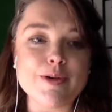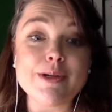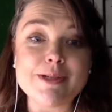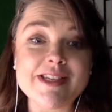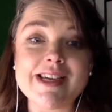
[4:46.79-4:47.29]

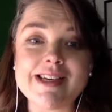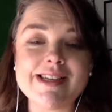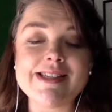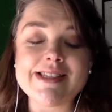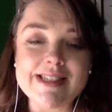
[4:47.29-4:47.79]
producing
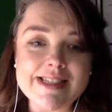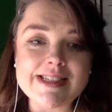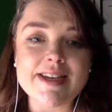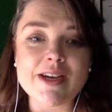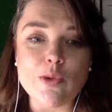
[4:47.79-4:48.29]

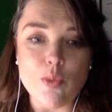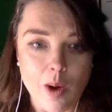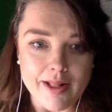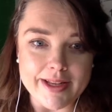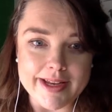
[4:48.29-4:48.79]
consistent
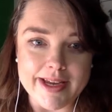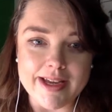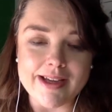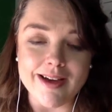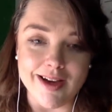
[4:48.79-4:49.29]

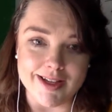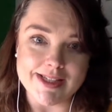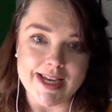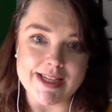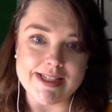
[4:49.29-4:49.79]
quality
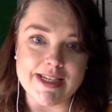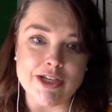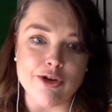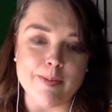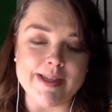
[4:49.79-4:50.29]
content
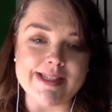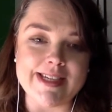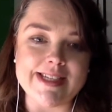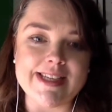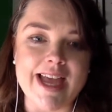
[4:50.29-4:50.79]
in your
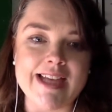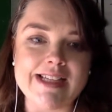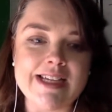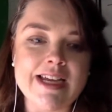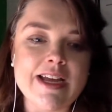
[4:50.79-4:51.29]
business.
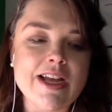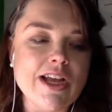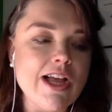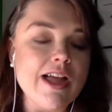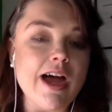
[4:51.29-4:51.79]
And
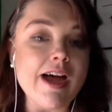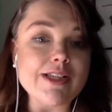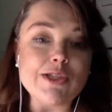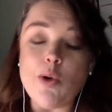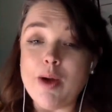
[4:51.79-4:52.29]

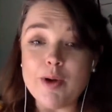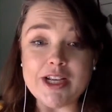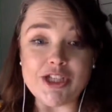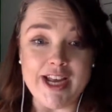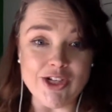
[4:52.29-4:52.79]
so I
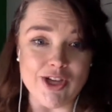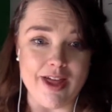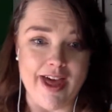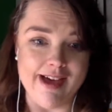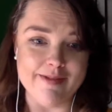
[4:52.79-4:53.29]
want to change
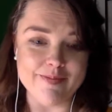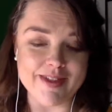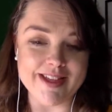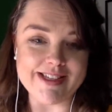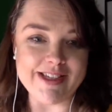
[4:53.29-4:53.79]
all that.
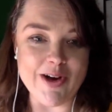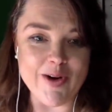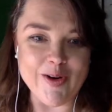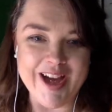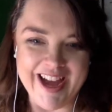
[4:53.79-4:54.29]

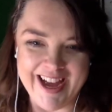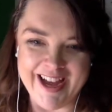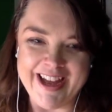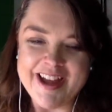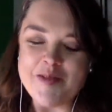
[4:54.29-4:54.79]
because
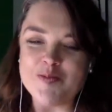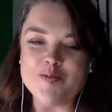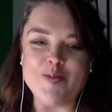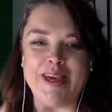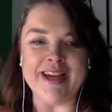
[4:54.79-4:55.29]

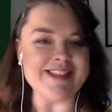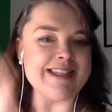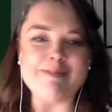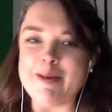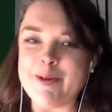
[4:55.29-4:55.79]

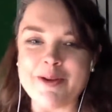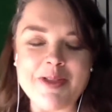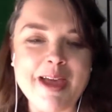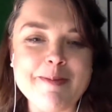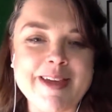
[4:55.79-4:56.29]
it's my
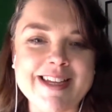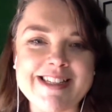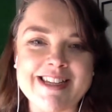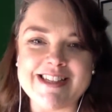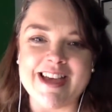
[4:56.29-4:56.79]
birthday,
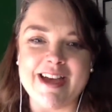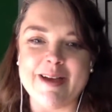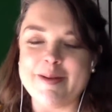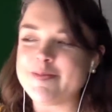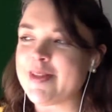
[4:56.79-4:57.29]
because it's
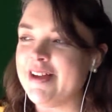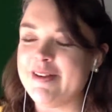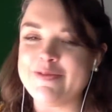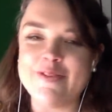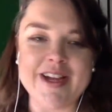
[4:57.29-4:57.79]

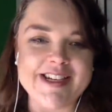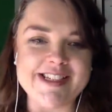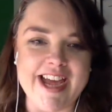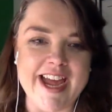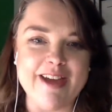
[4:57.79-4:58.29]
a
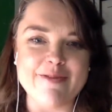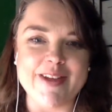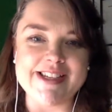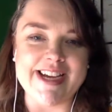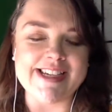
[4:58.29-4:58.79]
fun day, a
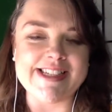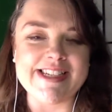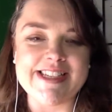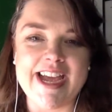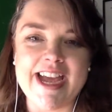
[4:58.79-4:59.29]

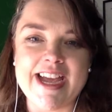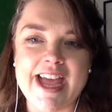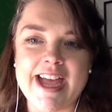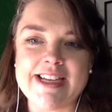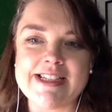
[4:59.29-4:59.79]
fantastic
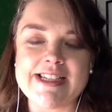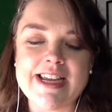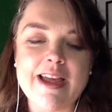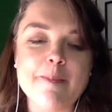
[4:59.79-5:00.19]
day, and